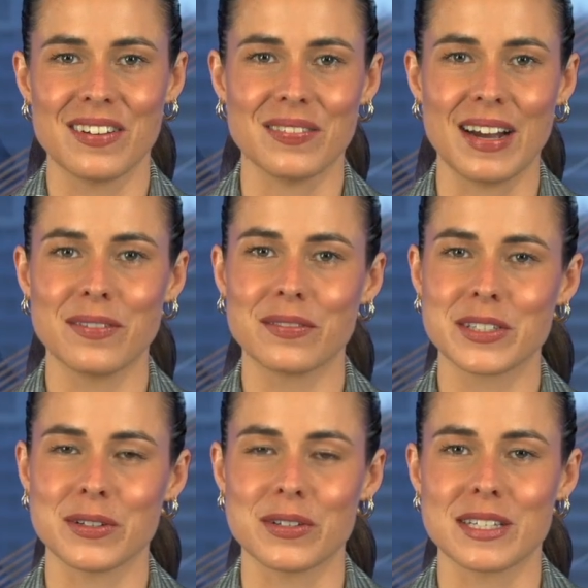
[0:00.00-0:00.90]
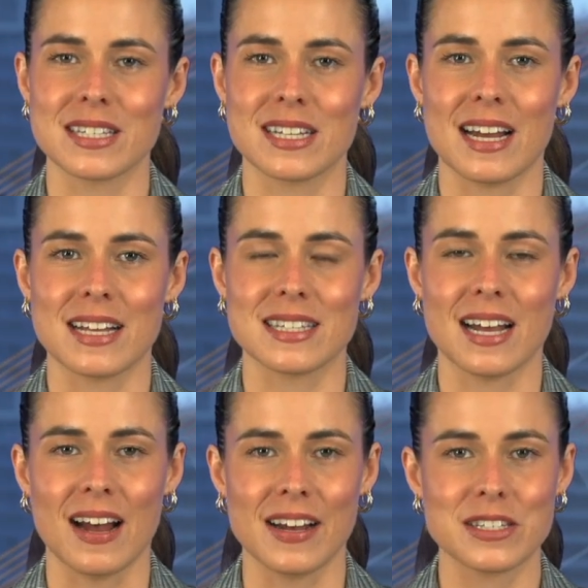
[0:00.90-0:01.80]
Raiden Resources announced the
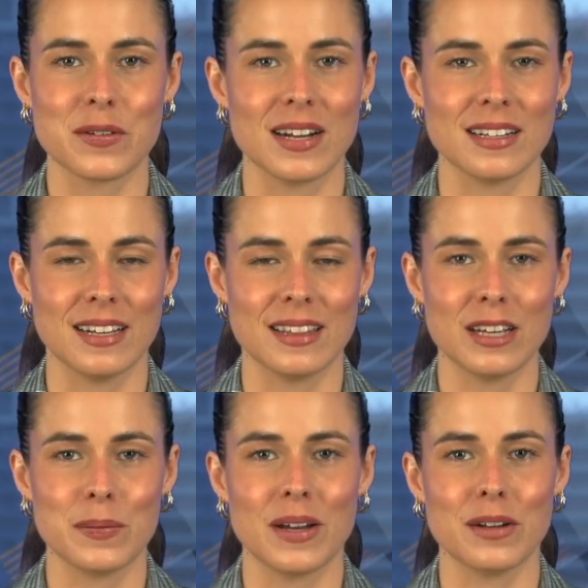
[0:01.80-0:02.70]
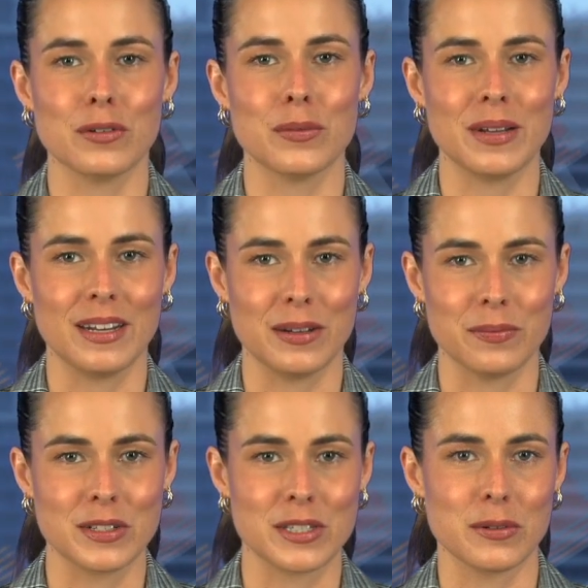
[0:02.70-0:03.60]
highest grade lithium and rubidium
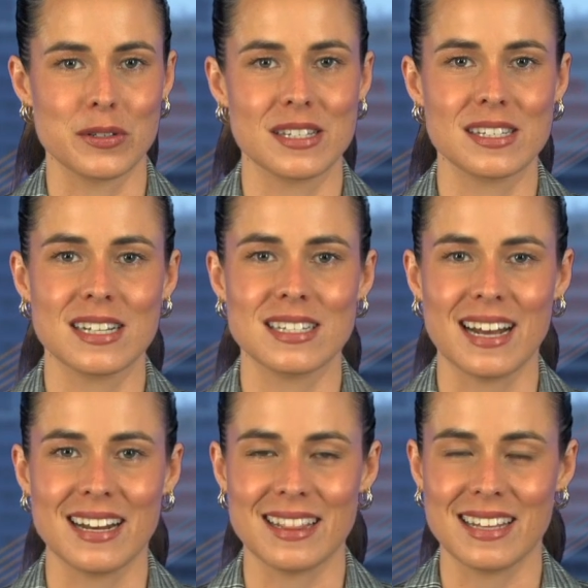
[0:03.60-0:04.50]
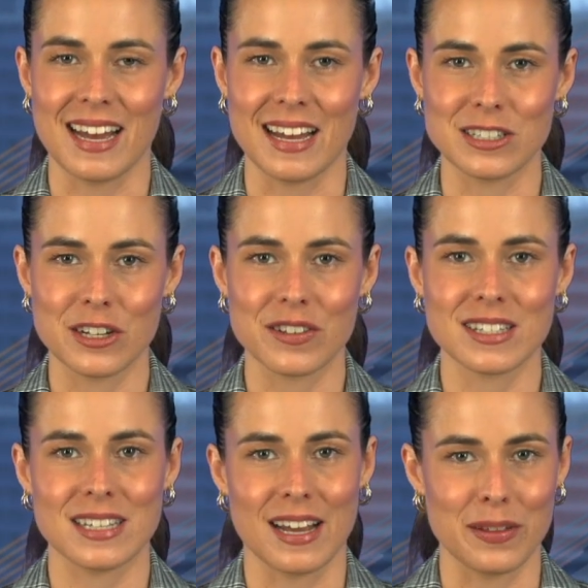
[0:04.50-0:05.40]
resources to date at the Andover
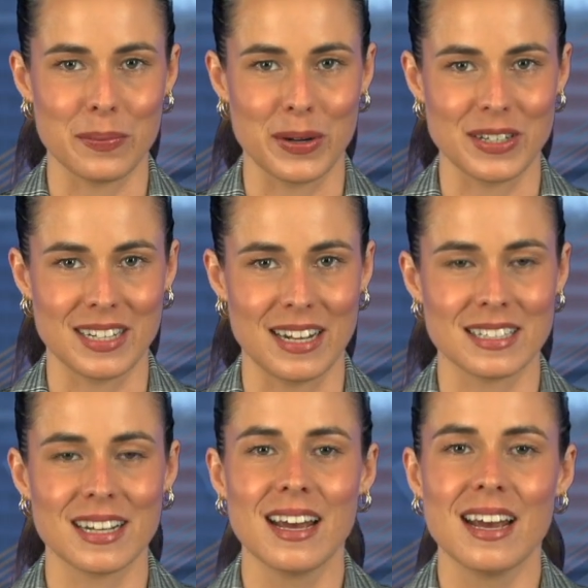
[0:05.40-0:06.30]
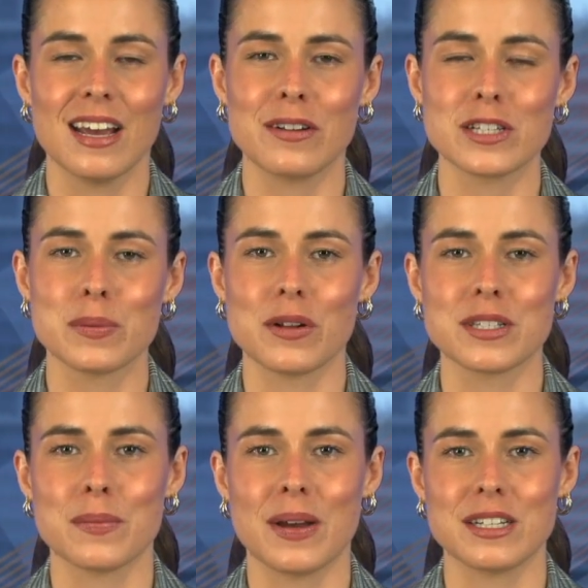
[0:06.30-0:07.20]
South project. In
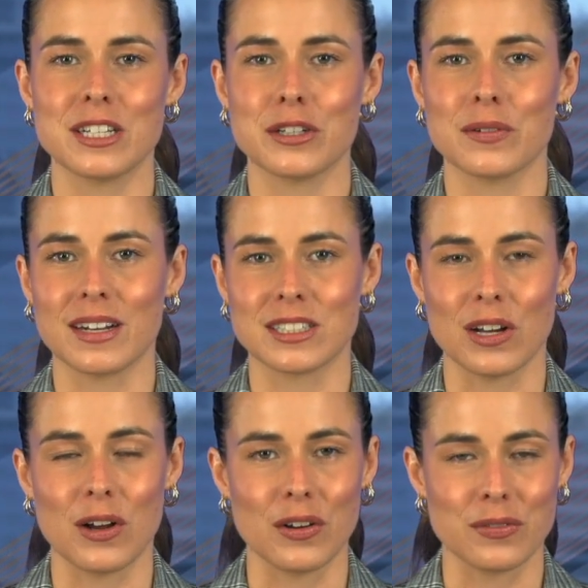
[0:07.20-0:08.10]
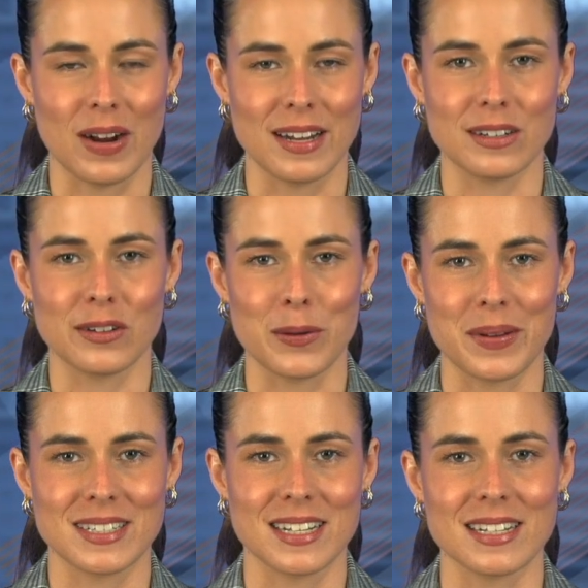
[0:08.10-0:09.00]
response, the managing director of Raiden
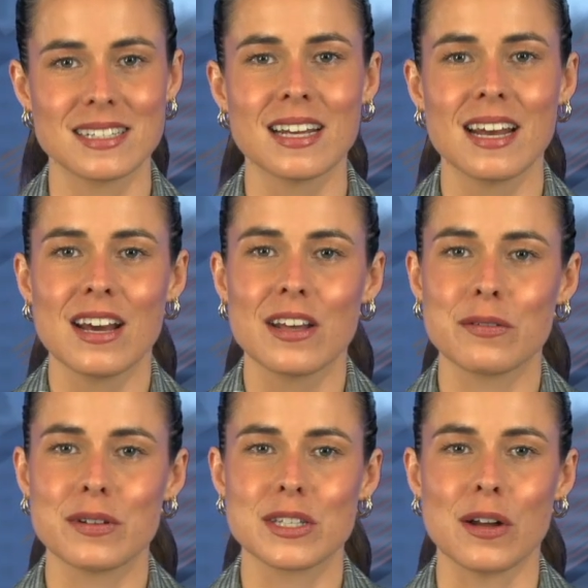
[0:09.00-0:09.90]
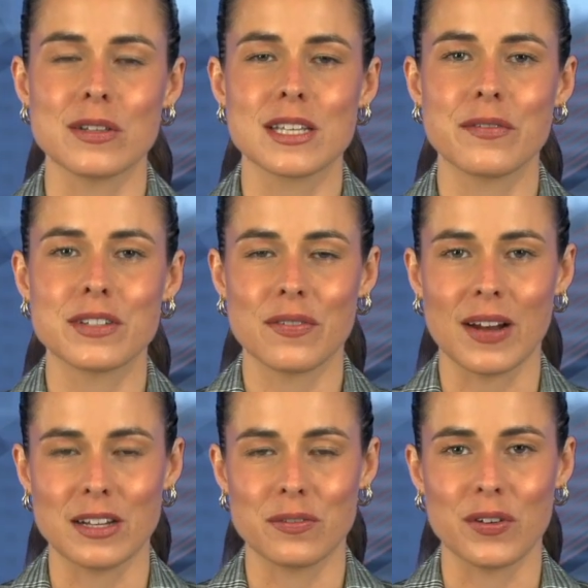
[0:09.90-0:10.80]
commented, "The results have
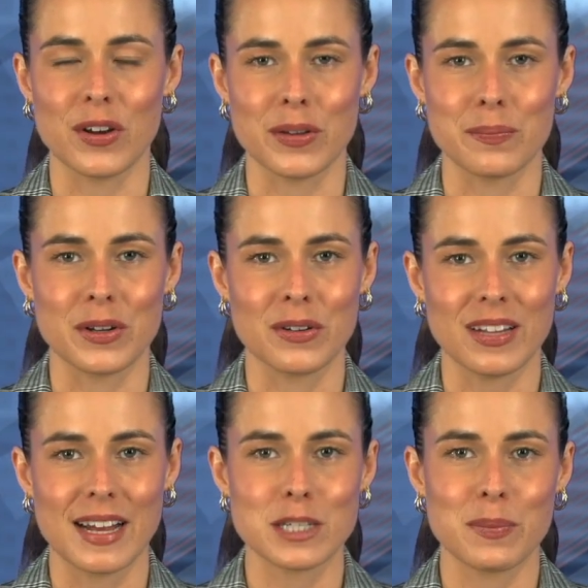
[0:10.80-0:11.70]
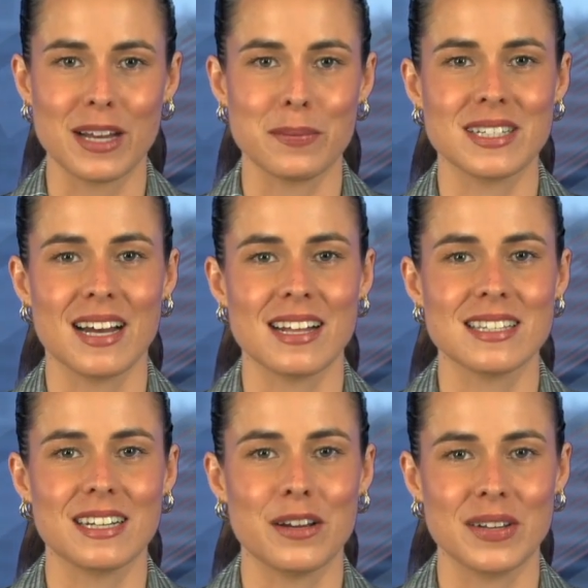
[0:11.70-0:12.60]
defined further mineralized pegmatites
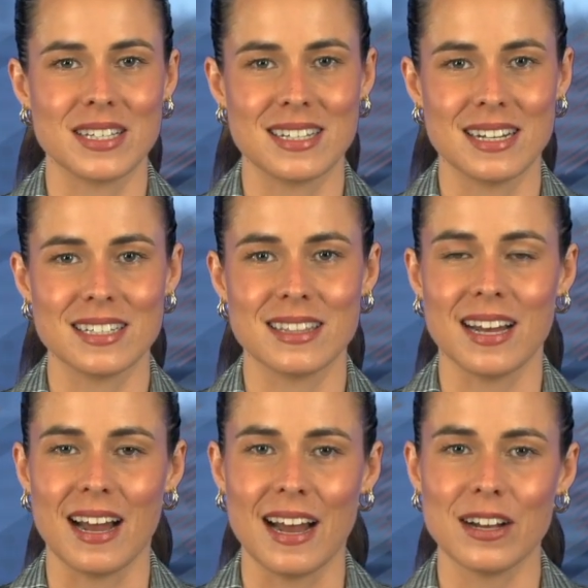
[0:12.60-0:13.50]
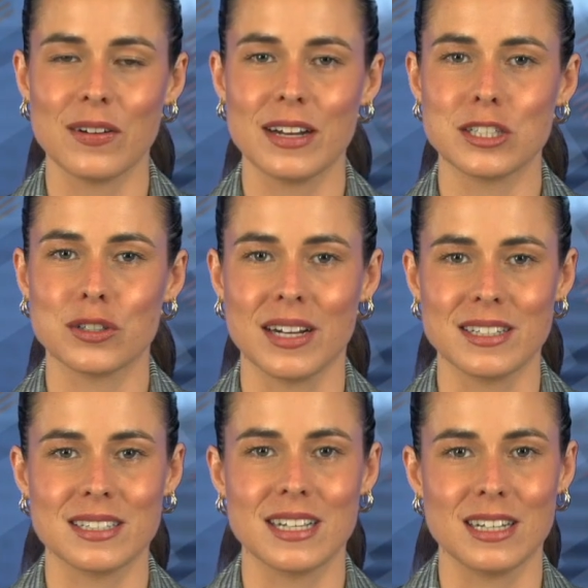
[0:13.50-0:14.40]
and have extended the high grade
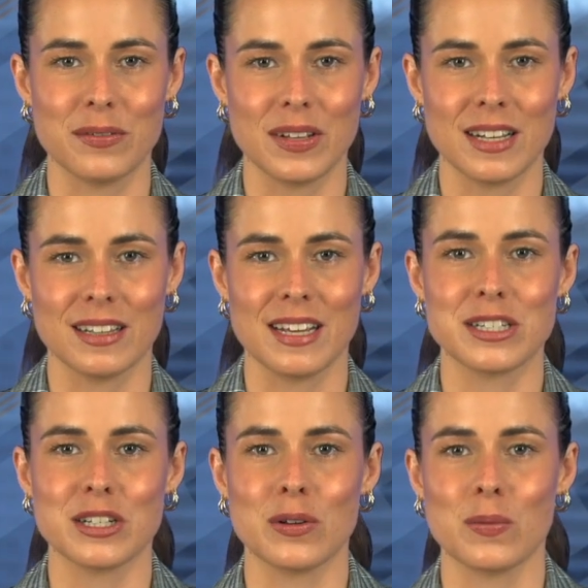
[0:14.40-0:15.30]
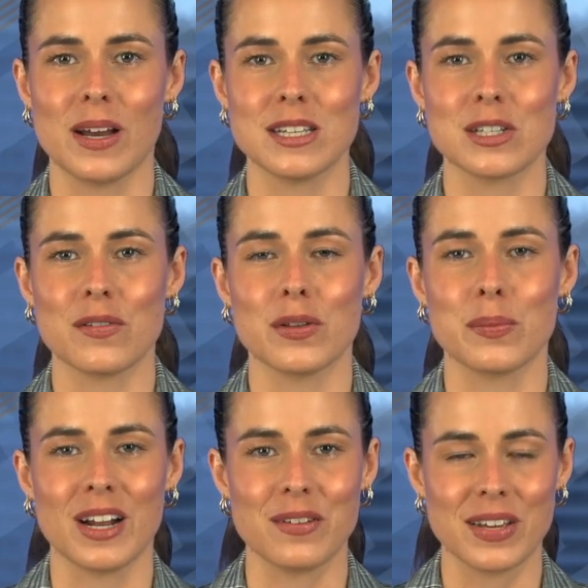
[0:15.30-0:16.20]
trend significantly to the west of the
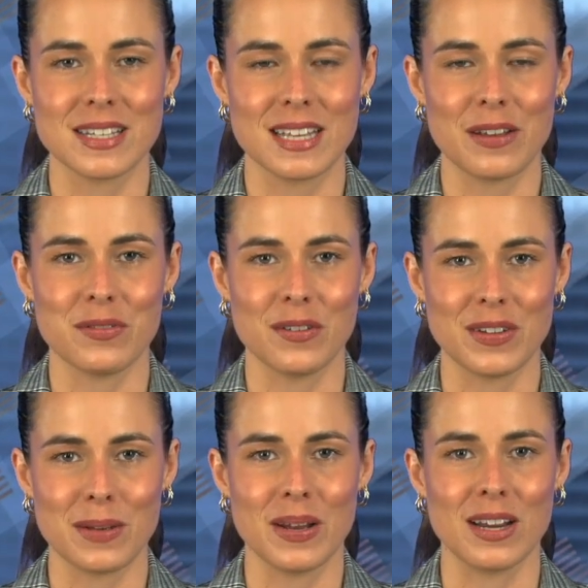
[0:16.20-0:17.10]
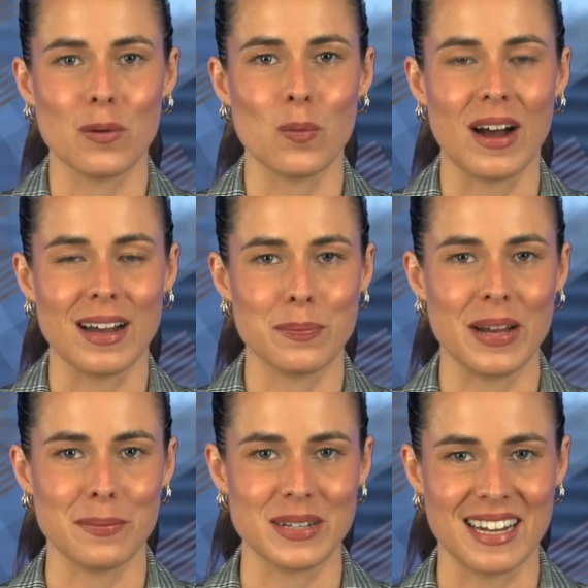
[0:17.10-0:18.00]
previously 50 meter wide
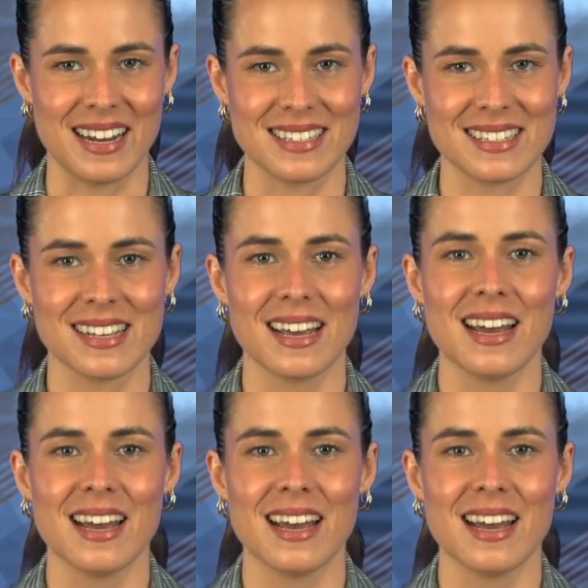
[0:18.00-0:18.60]
pegmatites."